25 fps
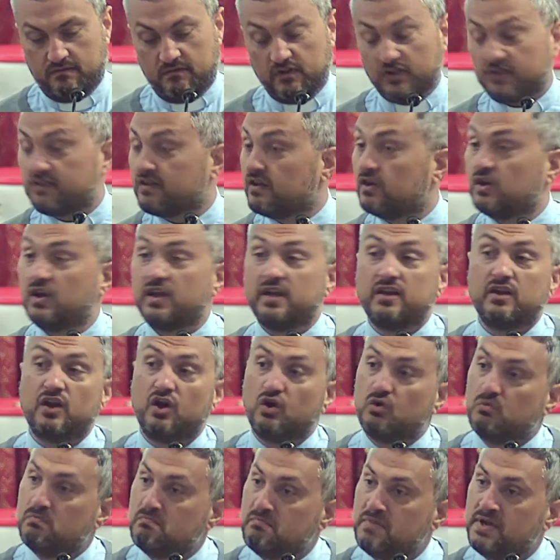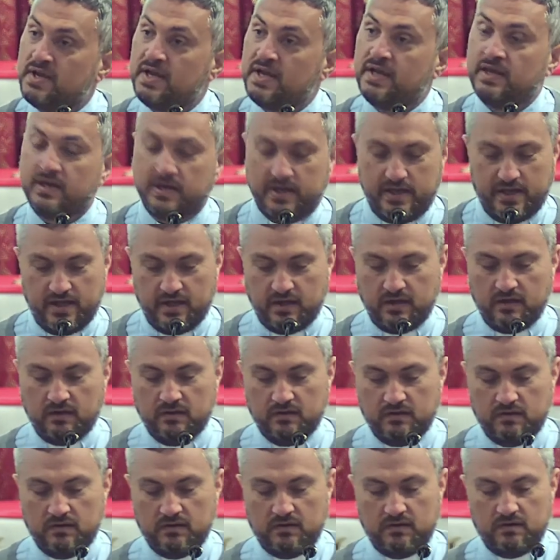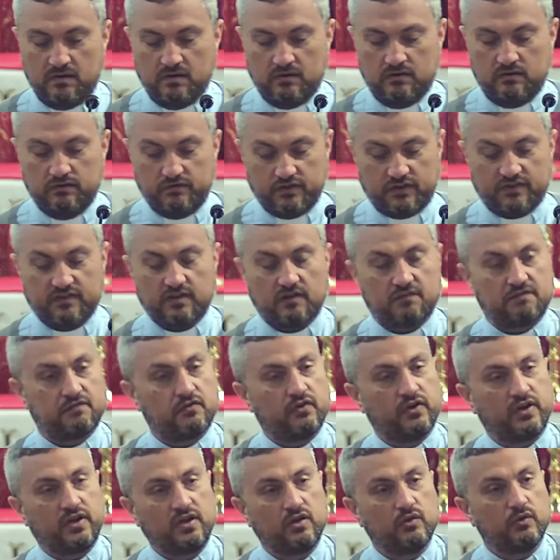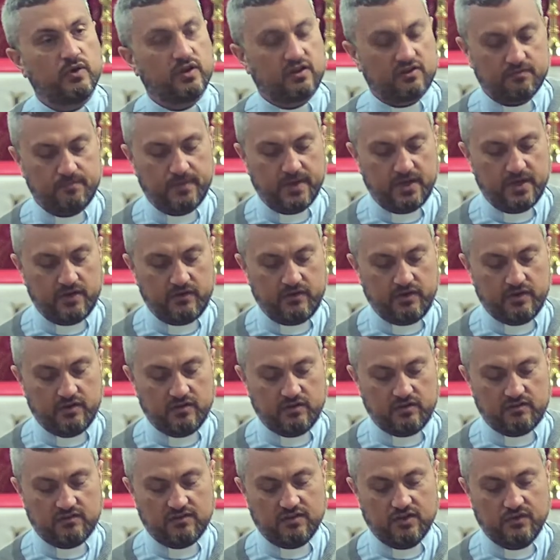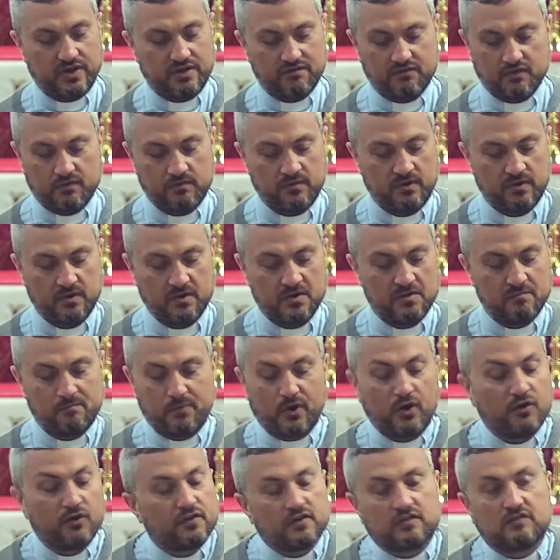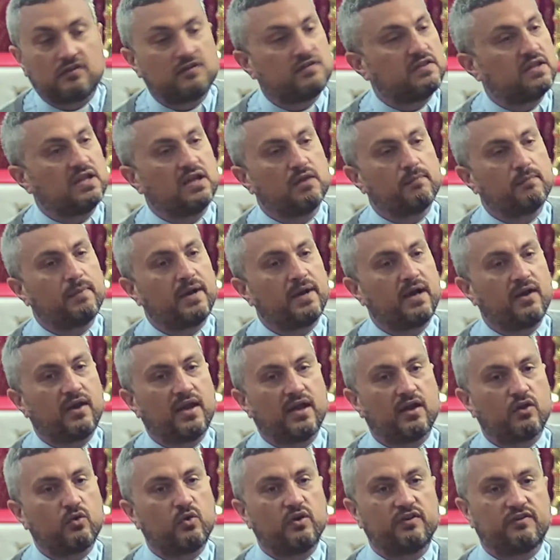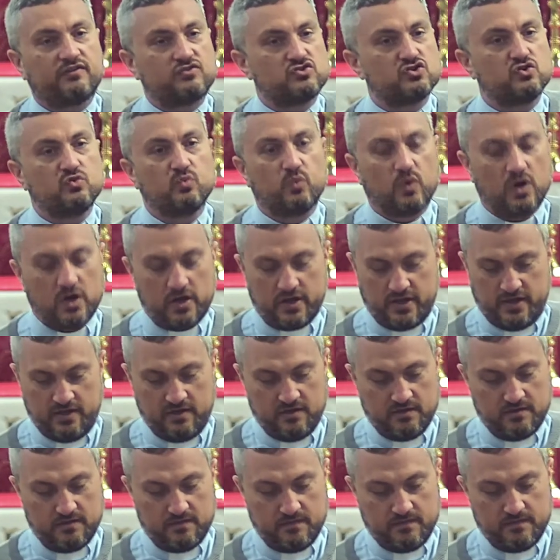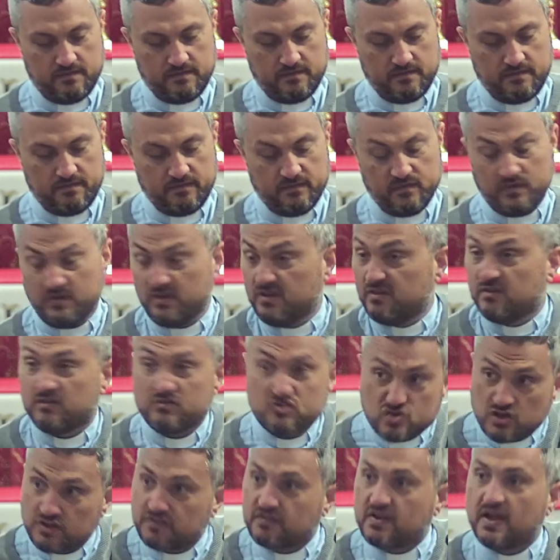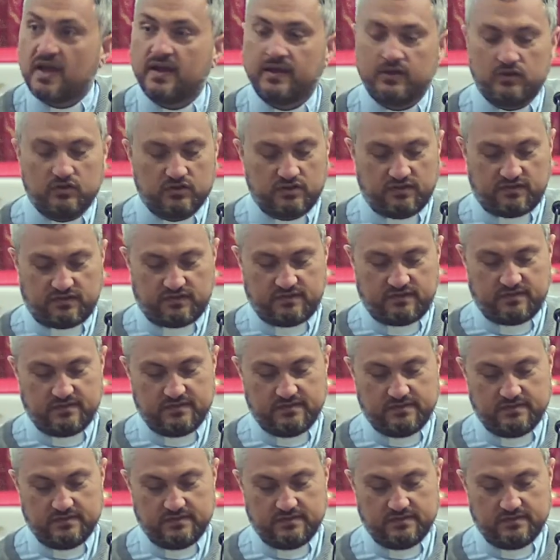There's certainly no meaning to the suffering you experience. Don't even bother to think about that question why. Just chaos.